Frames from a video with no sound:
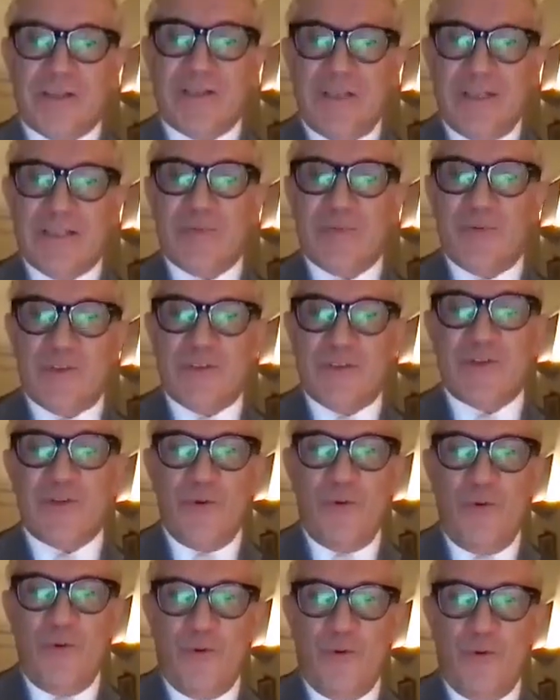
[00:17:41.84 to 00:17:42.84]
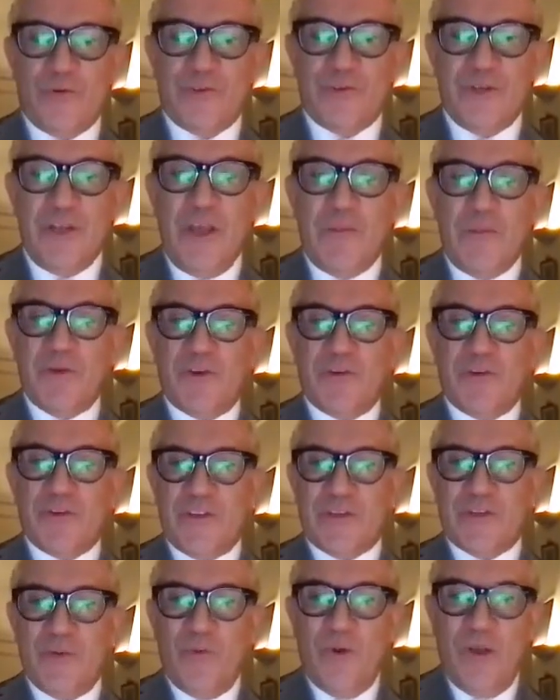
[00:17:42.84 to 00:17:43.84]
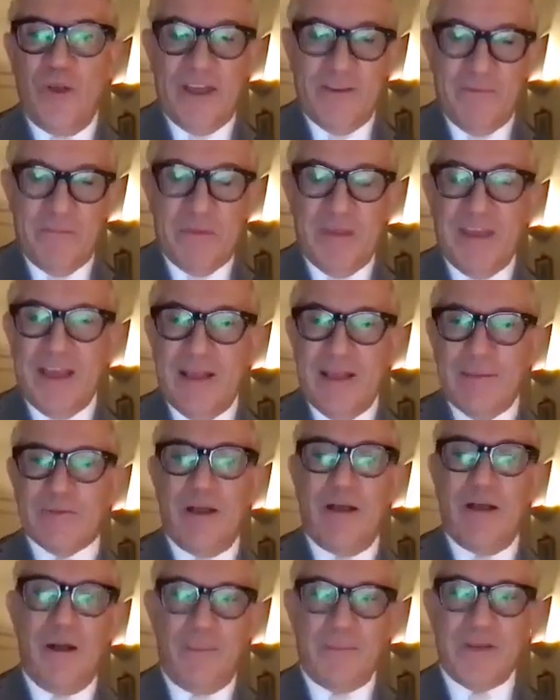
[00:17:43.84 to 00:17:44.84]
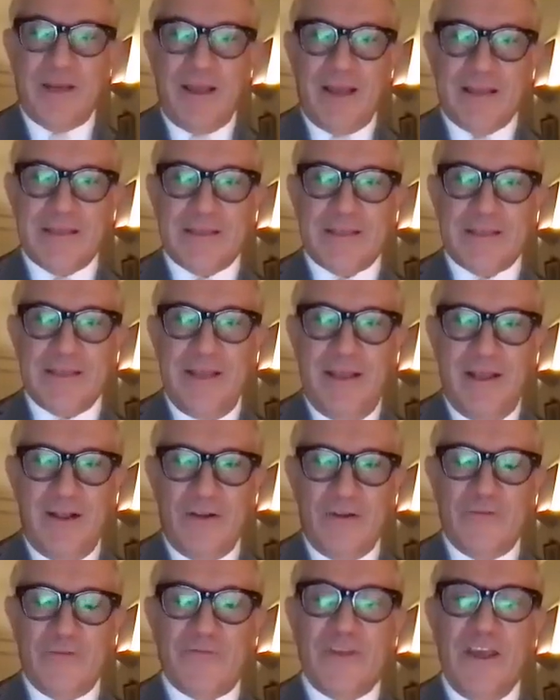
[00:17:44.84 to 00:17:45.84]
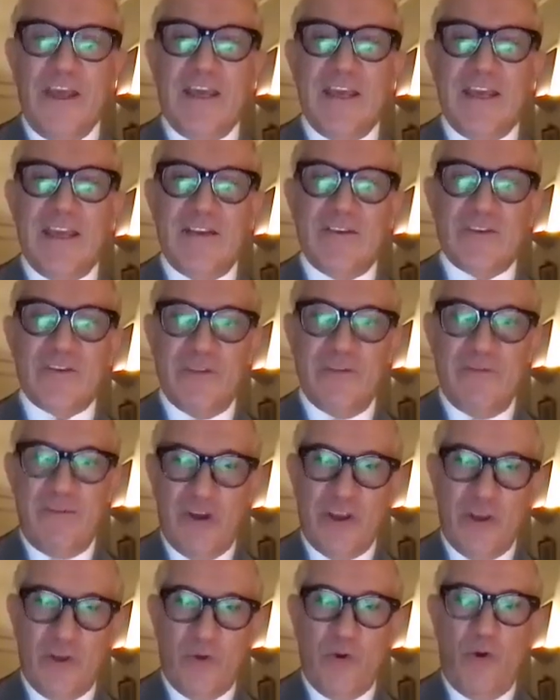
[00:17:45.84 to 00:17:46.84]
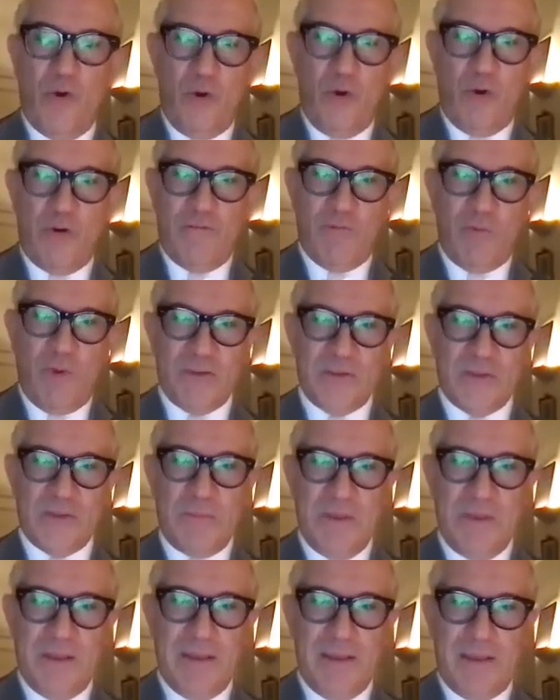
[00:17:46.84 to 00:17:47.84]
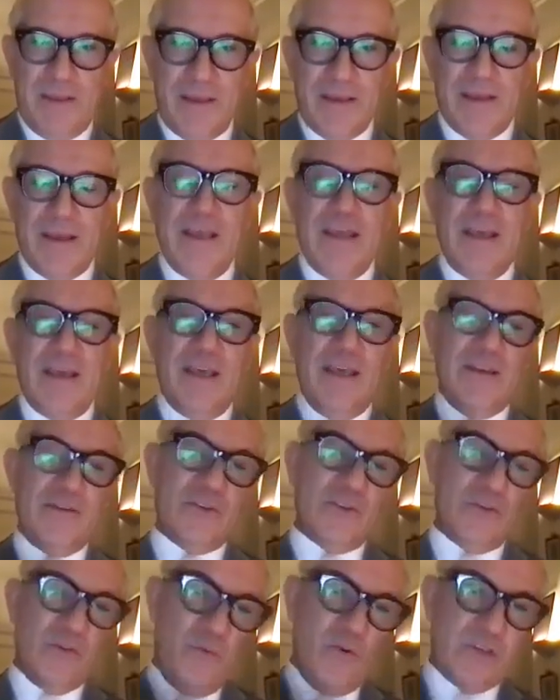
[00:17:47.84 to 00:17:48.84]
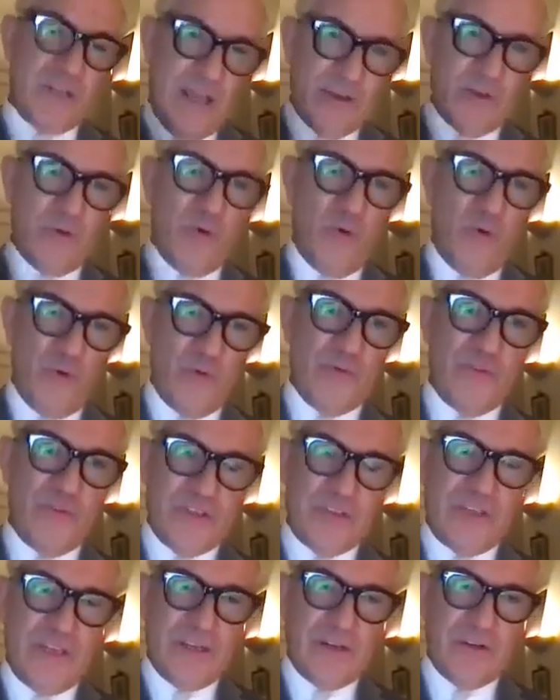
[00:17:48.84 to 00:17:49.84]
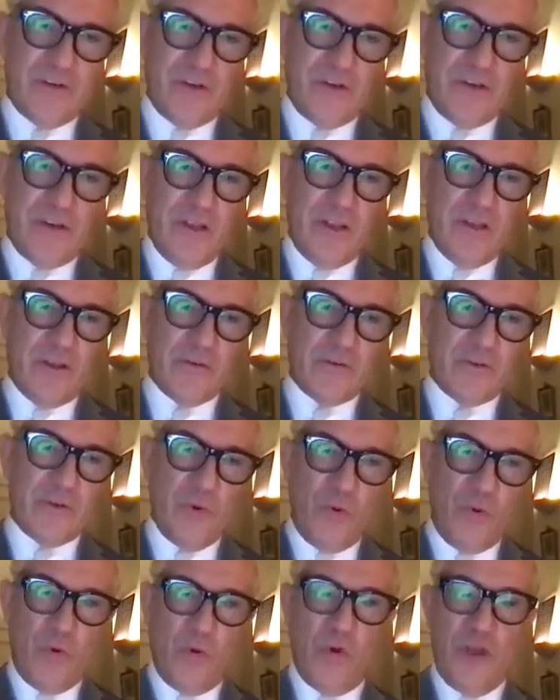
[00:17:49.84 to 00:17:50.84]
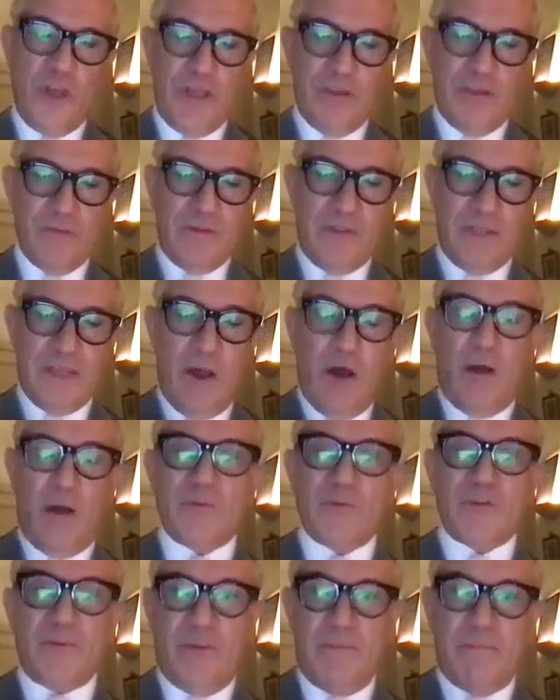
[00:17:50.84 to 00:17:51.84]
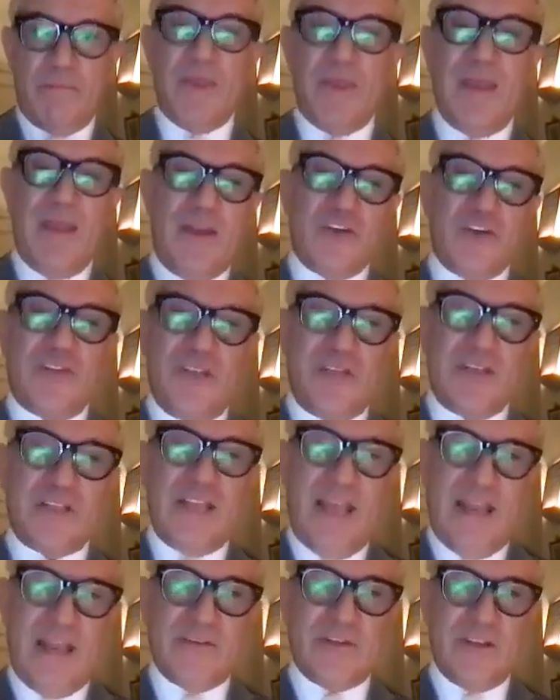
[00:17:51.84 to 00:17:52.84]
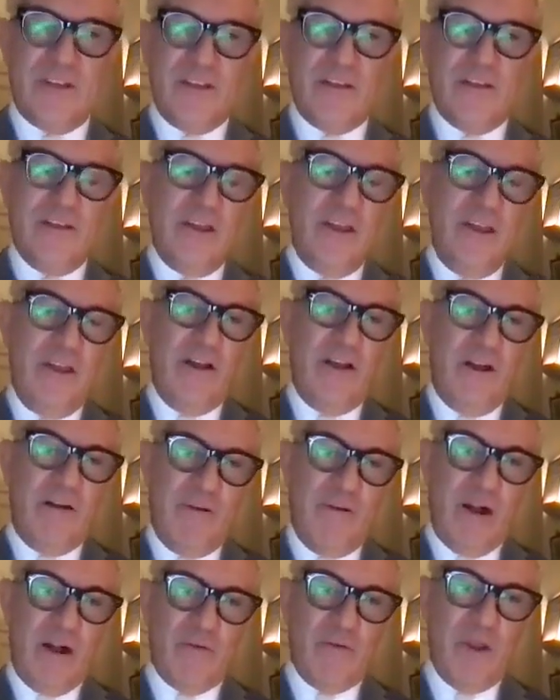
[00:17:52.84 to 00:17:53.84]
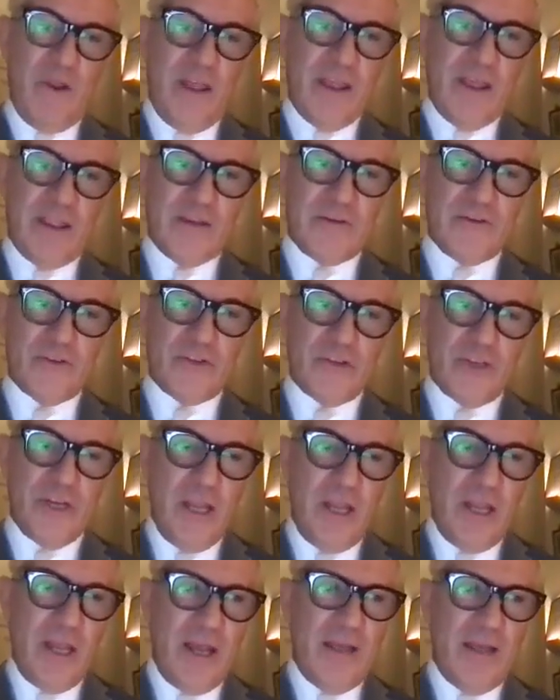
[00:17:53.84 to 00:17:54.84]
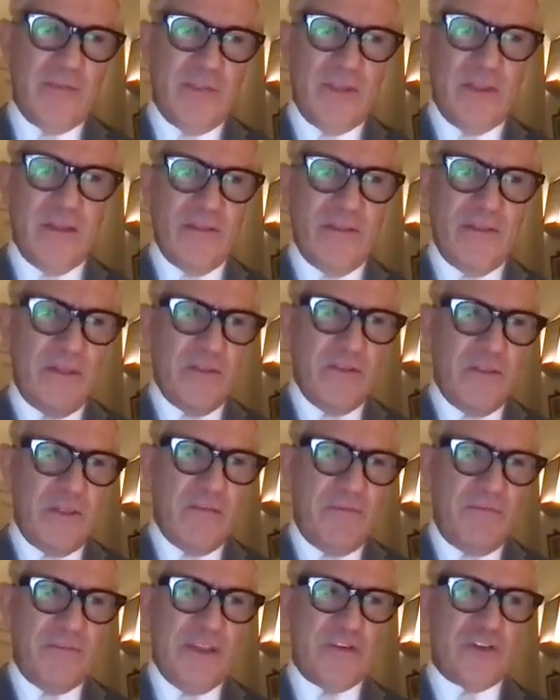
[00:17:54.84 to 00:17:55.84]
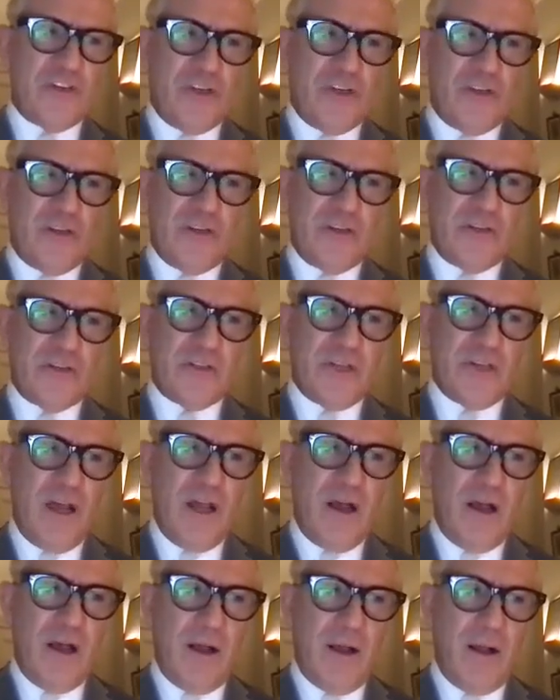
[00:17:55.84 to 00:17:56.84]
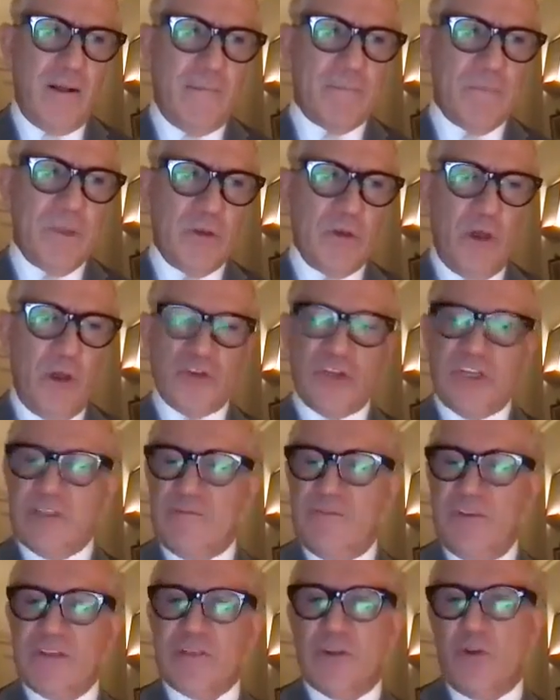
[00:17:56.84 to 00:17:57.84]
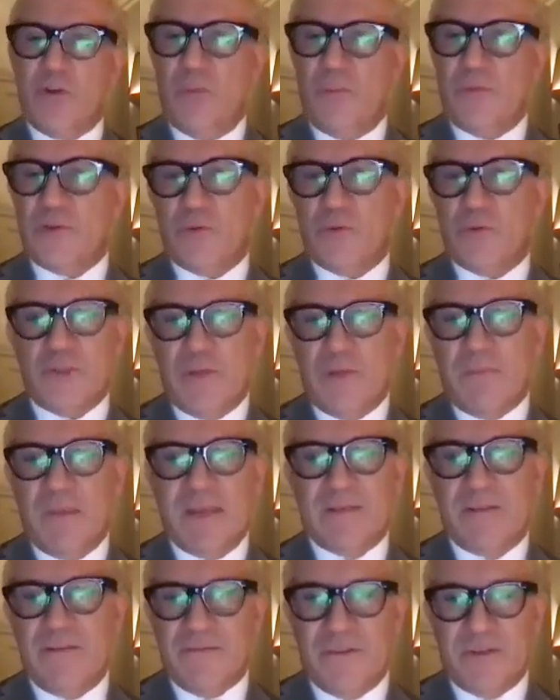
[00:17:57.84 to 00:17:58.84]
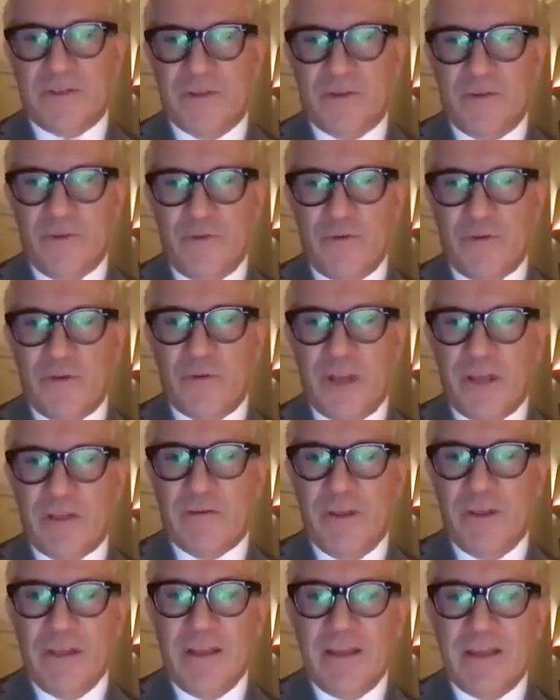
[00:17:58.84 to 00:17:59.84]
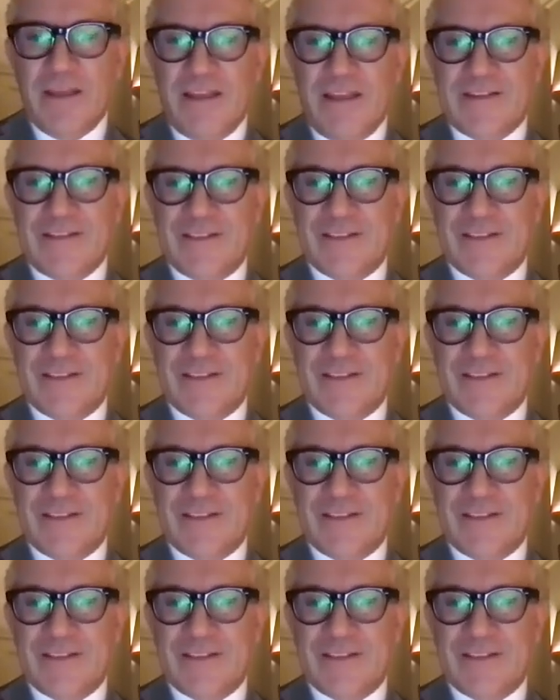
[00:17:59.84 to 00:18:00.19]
this was taught because it's a way of being able to harmonize self into the very core of one's being, into what I call the signature note or the optimum pitch, the center of our range. And the features are not just physical, but also metaphysical. You know, it's